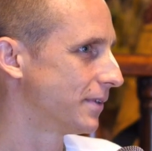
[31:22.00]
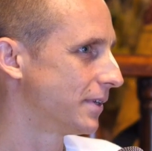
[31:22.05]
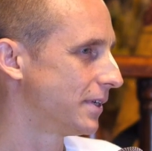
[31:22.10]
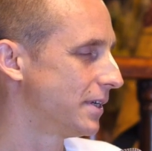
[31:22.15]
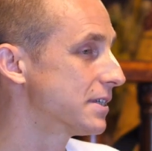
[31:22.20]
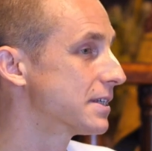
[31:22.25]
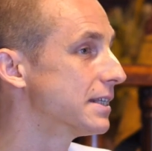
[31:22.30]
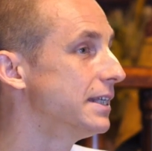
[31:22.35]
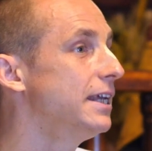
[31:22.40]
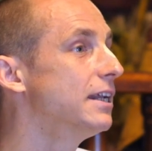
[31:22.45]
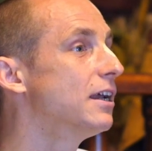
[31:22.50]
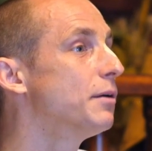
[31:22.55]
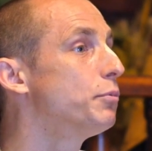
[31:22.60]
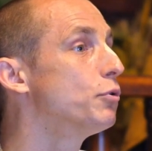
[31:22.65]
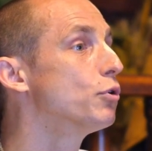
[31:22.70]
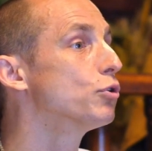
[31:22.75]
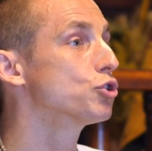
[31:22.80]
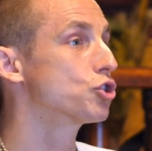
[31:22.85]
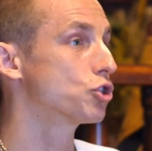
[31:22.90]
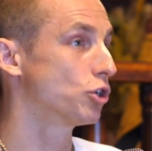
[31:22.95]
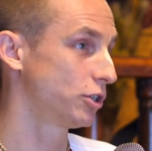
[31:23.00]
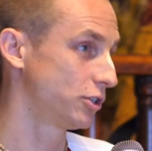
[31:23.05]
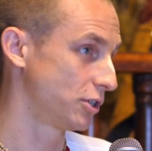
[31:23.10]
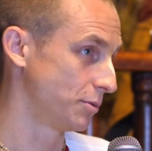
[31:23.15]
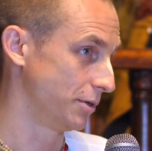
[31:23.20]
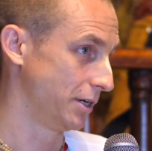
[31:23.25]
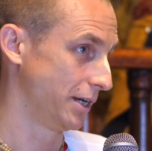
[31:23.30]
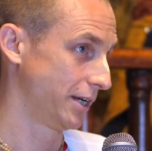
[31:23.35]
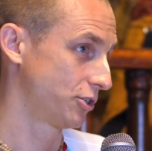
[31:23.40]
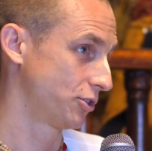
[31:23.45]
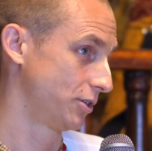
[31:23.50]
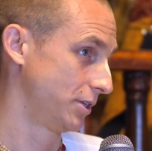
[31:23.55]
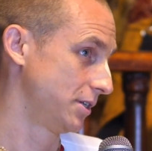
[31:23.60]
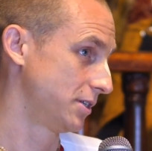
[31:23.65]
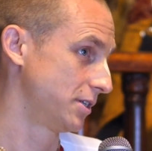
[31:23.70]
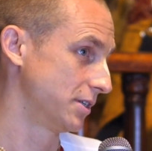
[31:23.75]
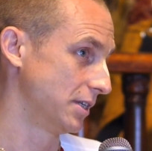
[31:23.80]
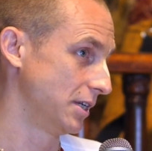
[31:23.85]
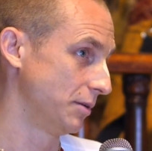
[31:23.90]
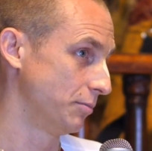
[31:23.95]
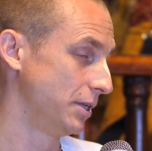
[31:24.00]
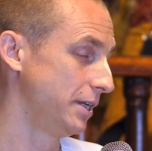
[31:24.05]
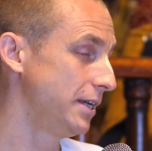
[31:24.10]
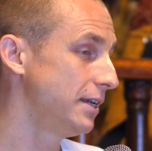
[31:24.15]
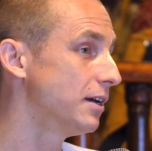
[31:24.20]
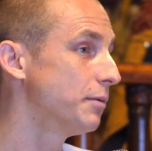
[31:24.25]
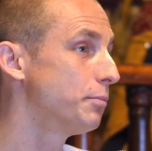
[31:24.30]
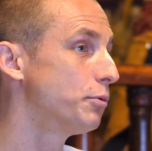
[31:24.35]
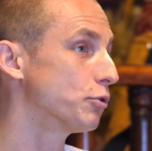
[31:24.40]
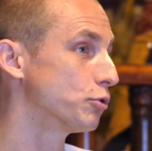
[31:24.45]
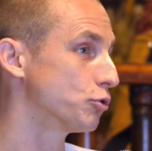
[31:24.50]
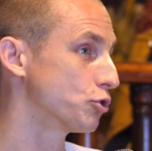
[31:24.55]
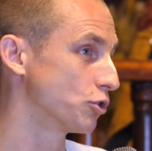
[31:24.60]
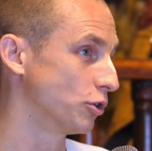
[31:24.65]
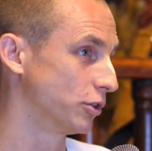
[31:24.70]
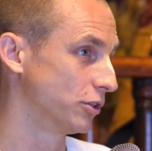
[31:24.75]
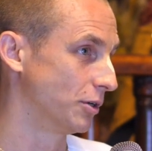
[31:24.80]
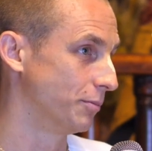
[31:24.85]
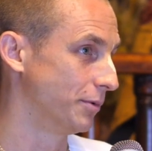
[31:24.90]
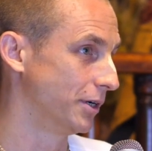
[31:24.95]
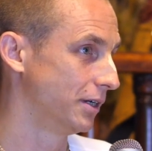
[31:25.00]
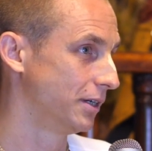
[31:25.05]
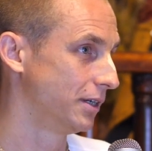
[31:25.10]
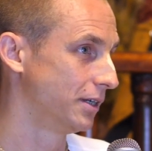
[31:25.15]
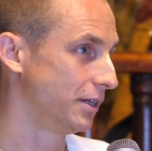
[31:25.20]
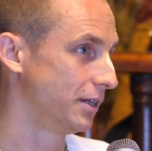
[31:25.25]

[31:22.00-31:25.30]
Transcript: He's Leela Purushottama. Actually, this is his name. Leela Purushottama.